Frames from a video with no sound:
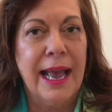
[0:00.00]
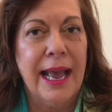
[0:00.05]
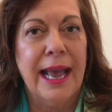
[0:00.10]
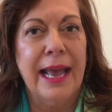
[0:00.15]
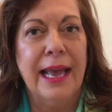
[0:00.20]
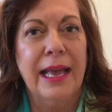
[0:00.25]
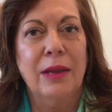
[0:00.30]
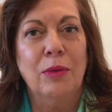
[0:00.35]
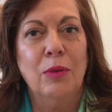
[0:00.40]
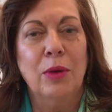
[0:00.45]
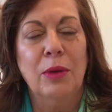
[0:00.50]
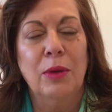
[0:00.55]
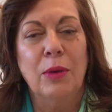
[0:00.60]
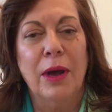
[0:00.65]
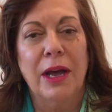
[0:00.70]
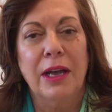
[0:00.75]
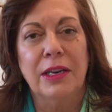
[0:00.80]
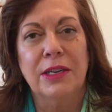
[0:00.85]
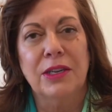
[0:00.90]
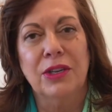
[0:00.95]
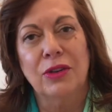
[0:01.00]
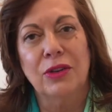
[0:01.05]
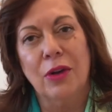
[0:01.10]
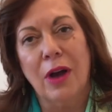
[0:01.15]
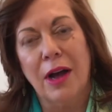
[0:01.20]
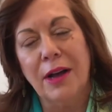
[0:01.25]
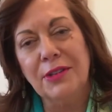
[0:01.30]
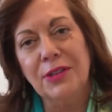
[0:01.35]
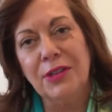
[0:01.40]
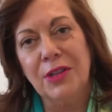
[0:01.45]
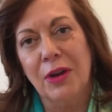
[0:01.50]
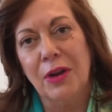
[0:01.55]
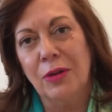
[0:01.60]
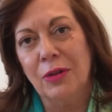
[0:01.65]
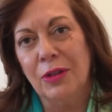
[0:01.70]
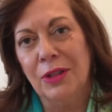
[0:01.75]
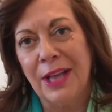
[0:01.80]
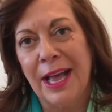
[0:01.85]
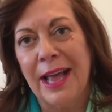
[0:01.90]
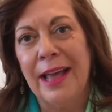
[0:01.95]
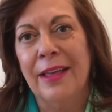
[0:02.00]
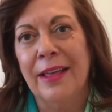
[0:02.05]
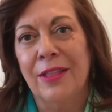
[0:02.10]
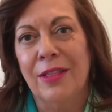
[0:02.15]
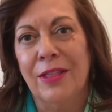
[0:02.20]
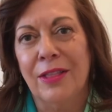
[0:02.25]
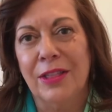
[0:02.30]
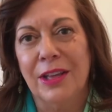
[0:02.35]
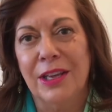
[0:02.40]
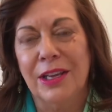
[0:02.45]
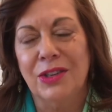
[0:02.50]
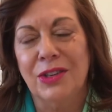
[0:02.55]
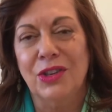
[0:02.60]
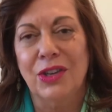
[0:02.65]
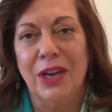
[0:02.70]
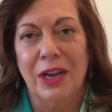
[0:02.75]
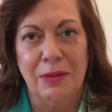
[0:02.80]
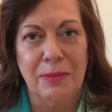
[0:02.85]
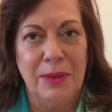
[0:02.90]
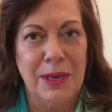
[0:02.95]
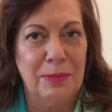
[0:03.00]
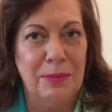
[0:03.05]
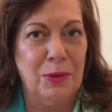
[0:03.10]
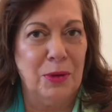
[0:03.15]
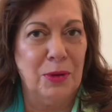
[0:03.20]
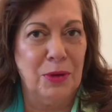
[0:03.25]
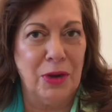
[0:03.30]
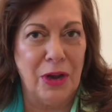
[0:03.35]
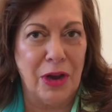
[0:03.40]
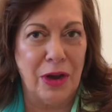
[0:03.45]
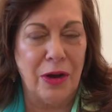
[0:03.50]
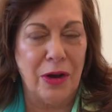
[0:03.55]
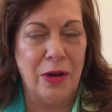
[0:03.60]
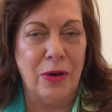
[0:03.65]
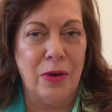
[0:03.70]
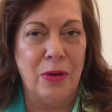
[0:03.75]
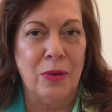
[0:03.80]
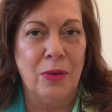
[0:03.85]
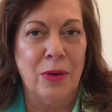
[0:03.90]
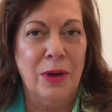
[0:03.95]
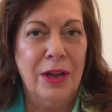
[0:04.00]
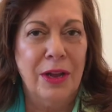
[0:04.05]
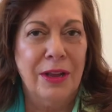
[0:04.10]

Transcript: and we want to also let these young people know